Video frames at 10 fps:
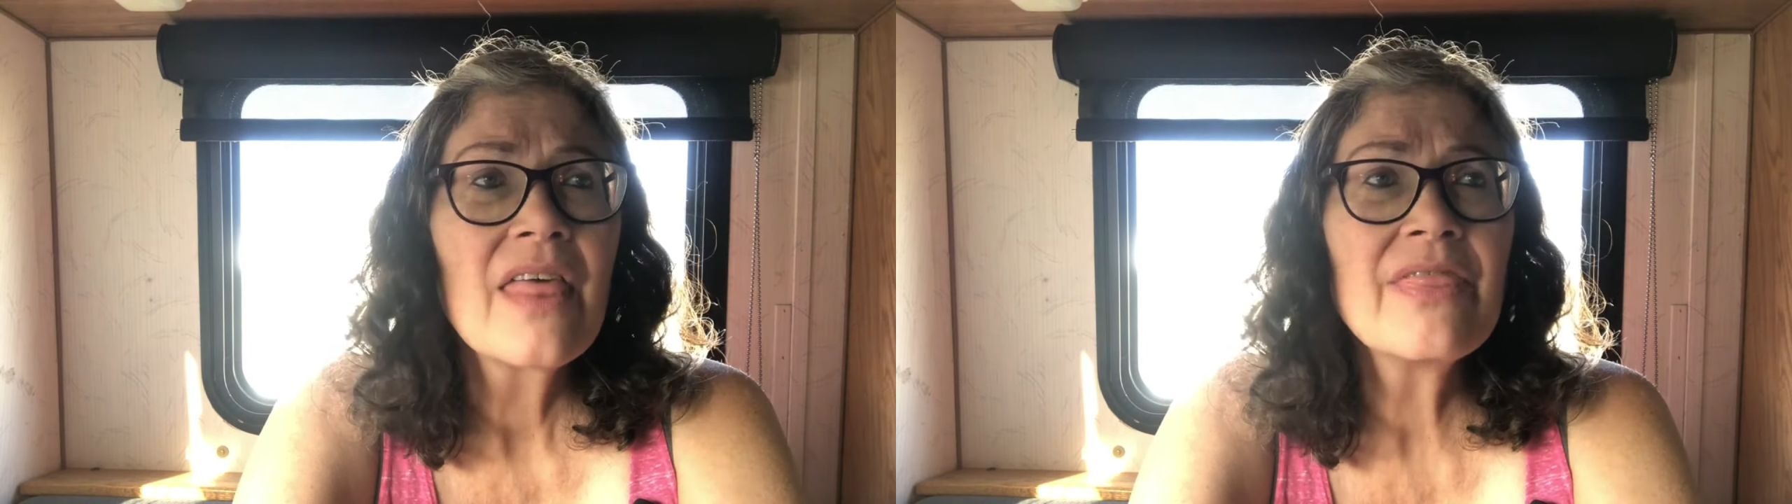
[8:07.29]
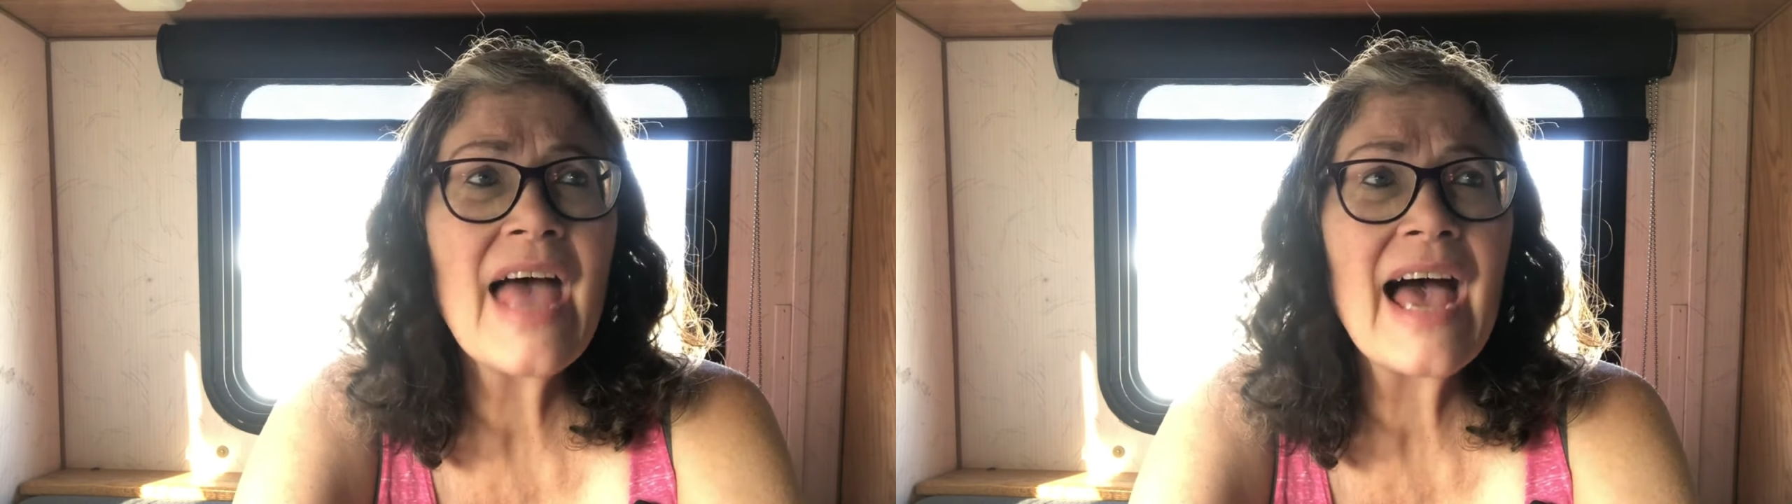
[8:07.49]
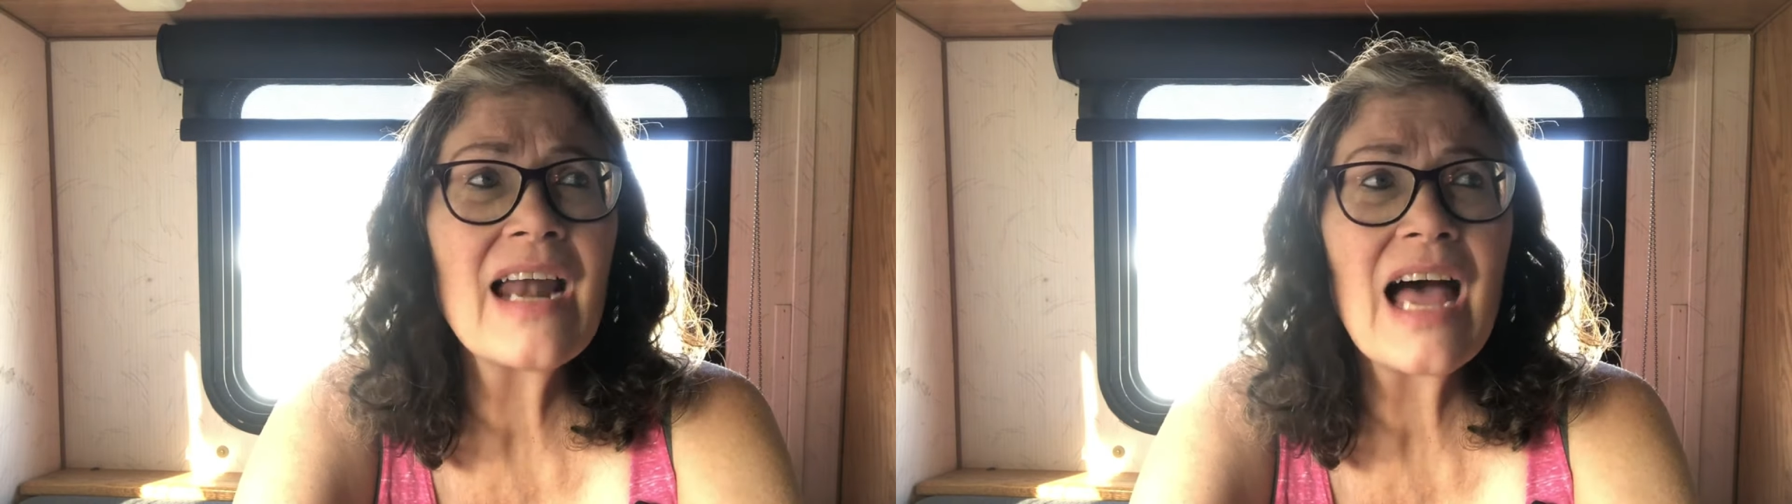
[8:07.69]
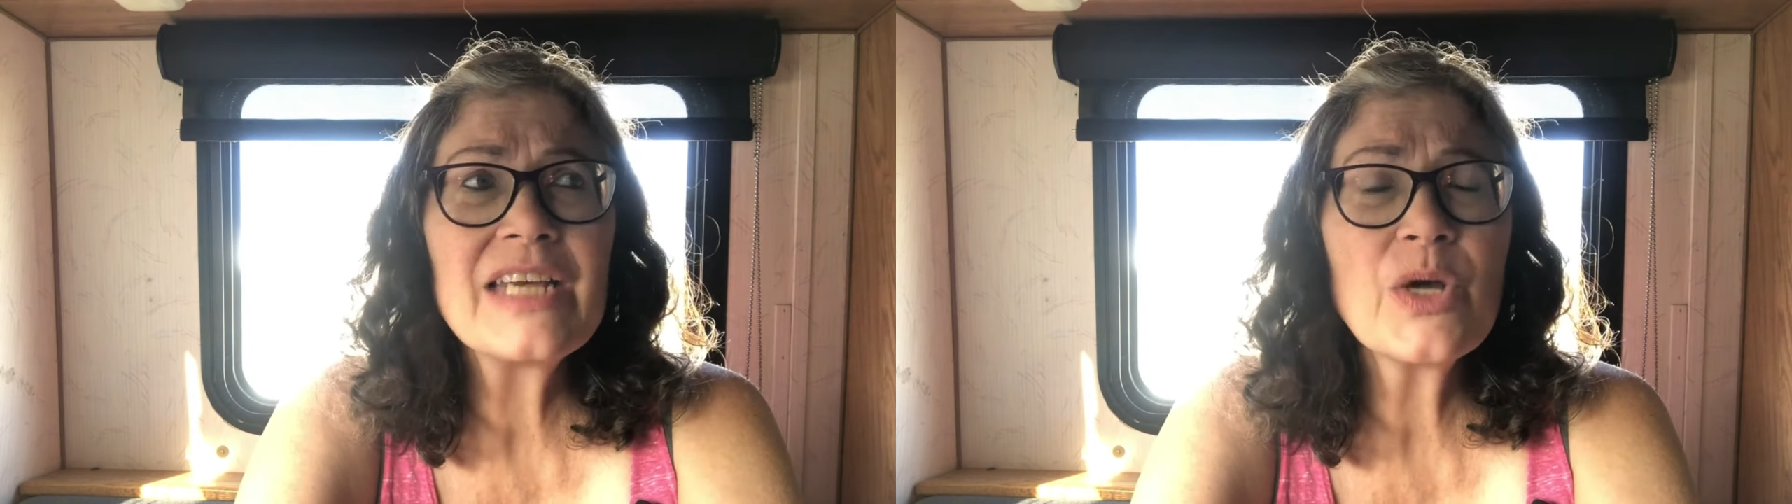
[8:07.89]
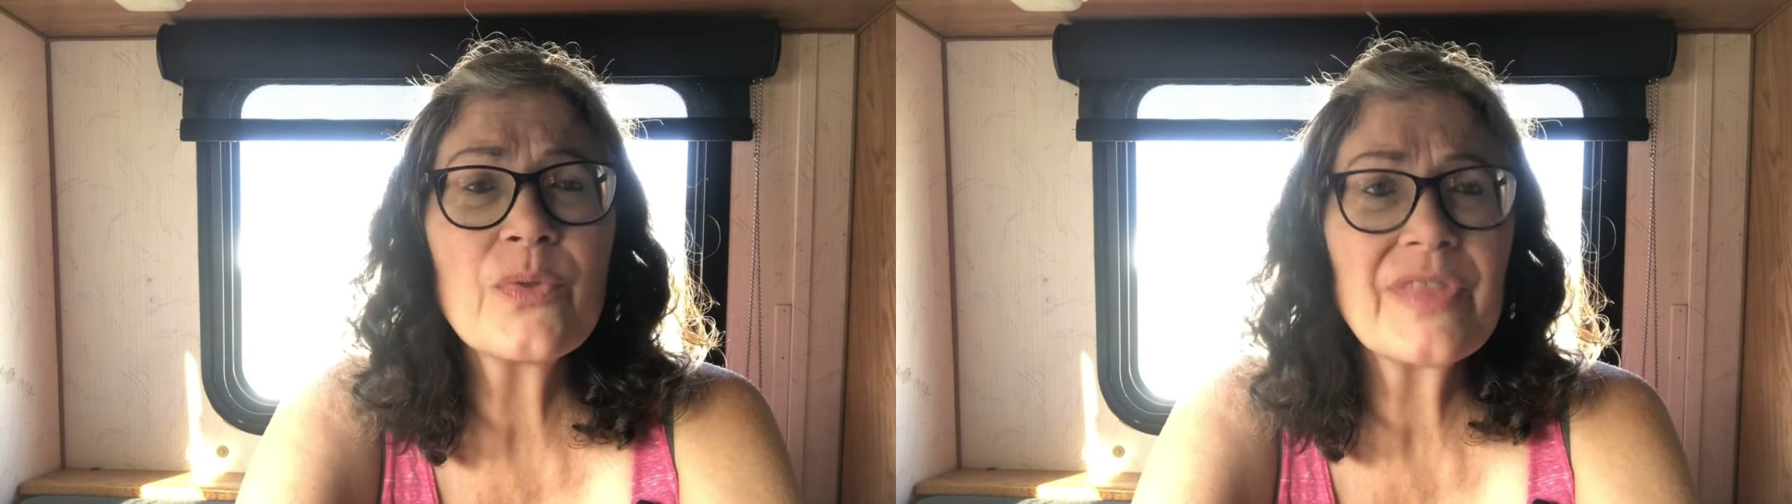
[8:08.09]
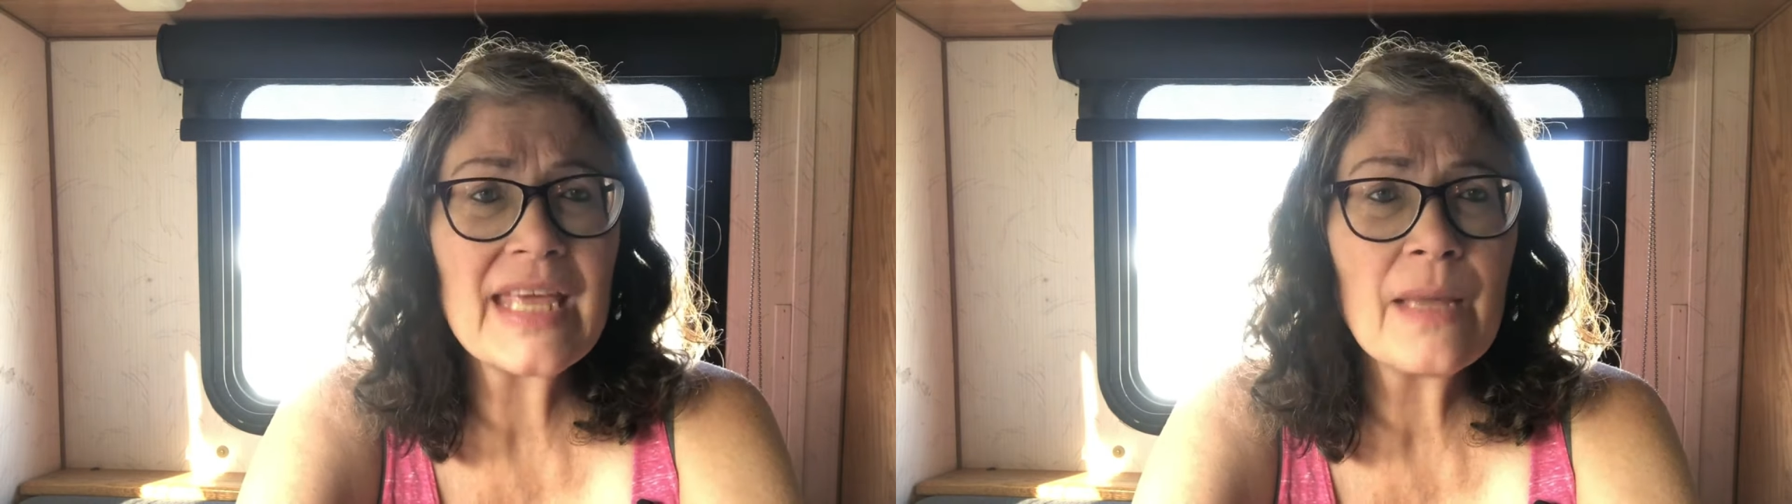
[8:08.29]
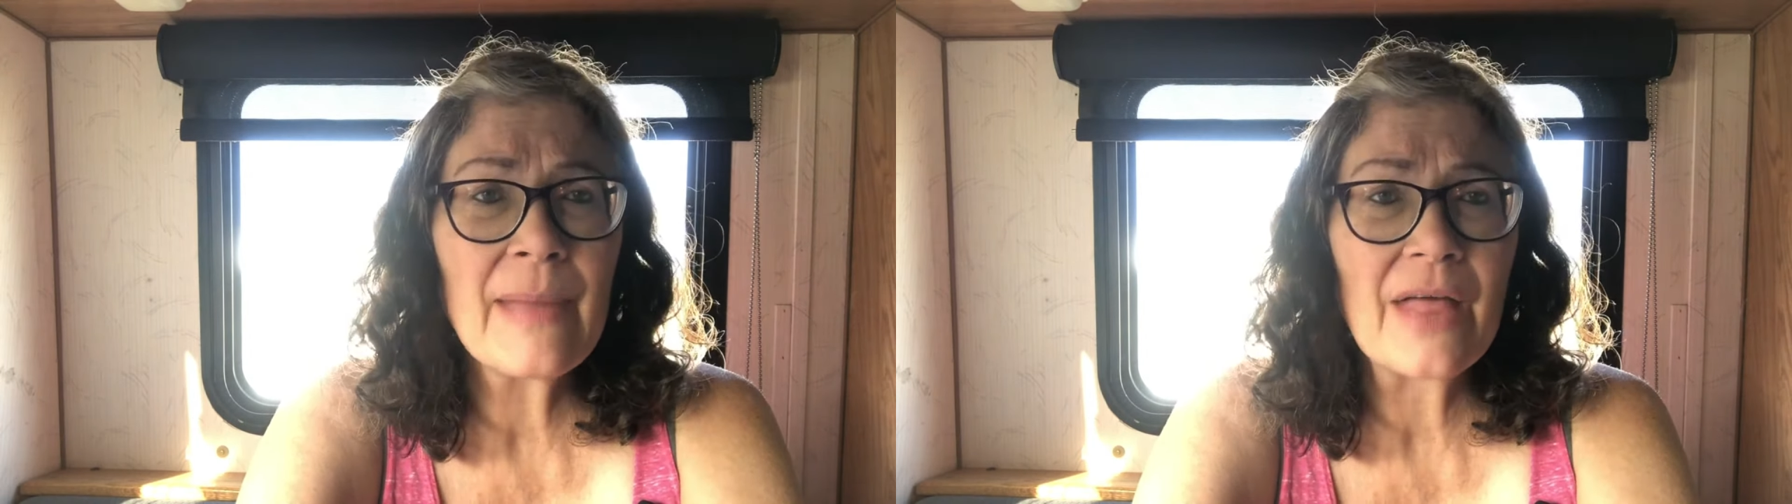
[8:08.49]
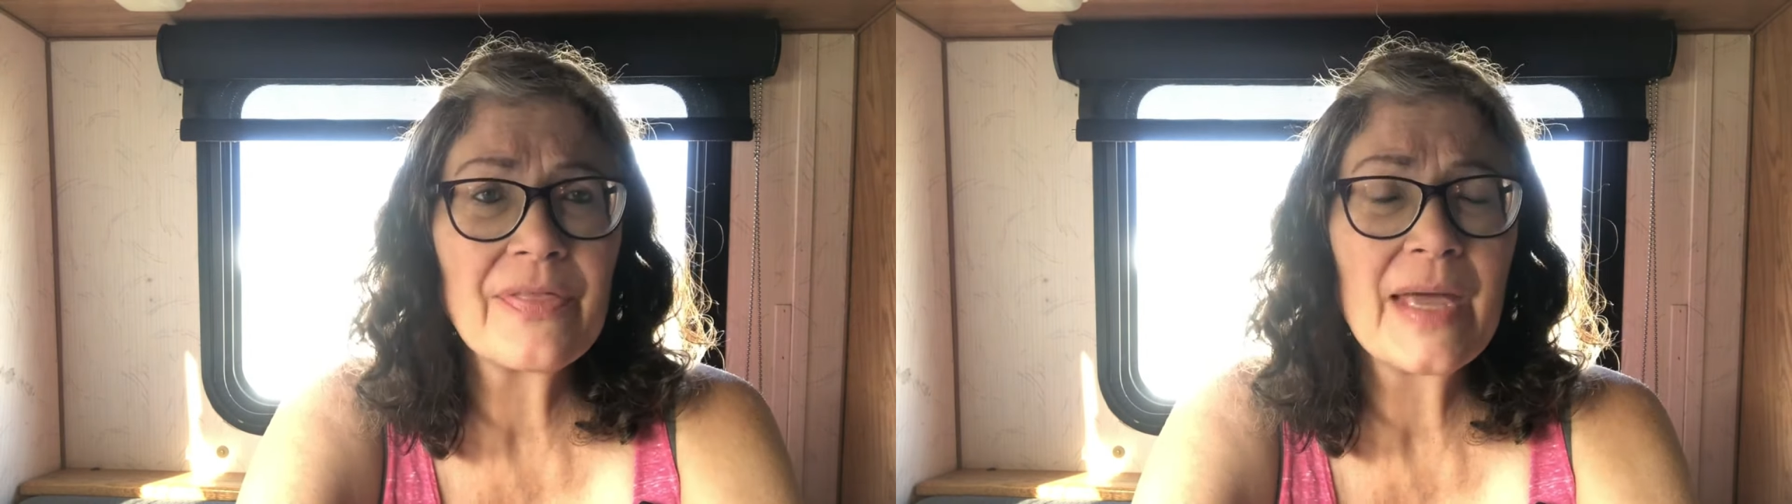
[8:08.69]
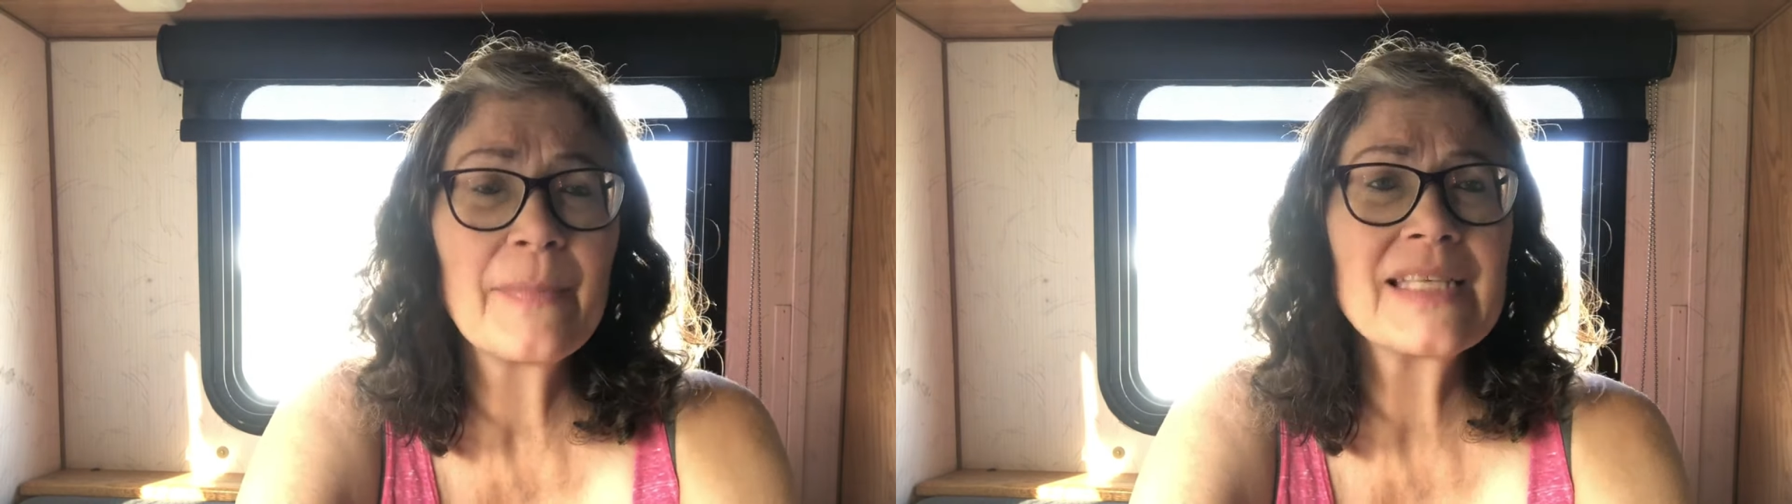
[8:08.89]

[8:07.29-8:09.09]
that I don't think about them.